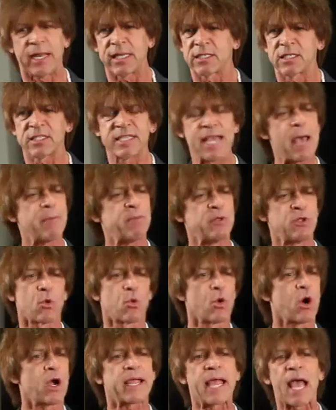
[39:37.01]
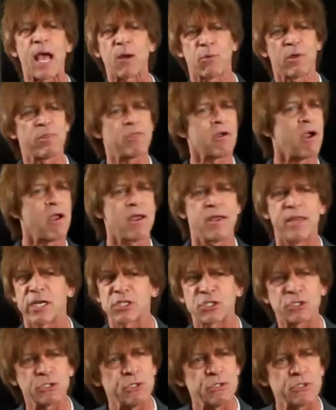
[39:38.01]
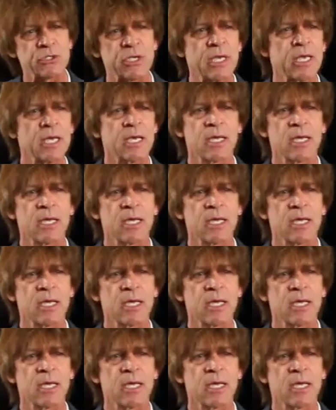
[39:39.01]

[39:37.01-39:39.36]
It just happened to work out with our initials.